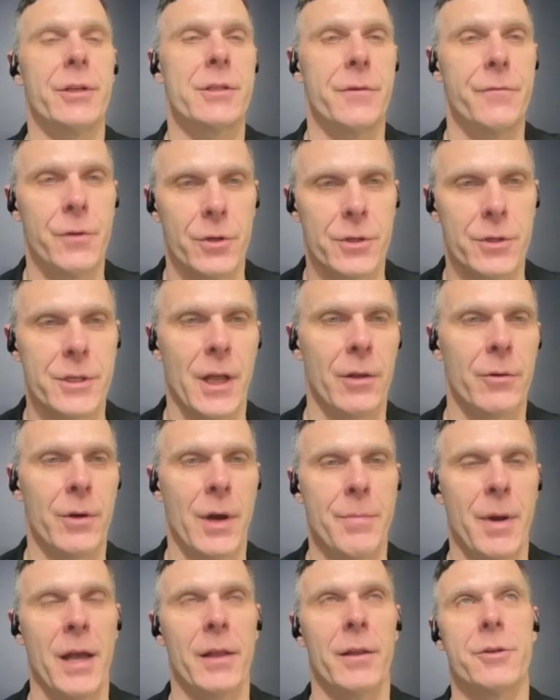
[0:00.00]
because if you
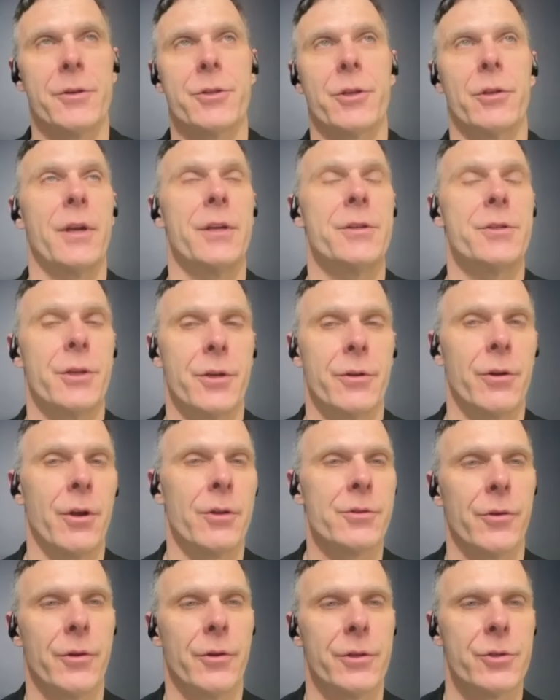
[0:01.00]
accelerate biological aging, you're
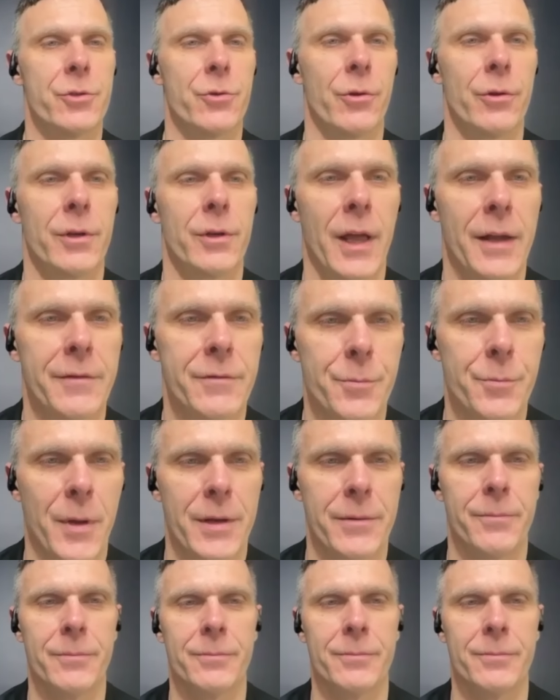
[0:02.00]
also going to shorten lifespan.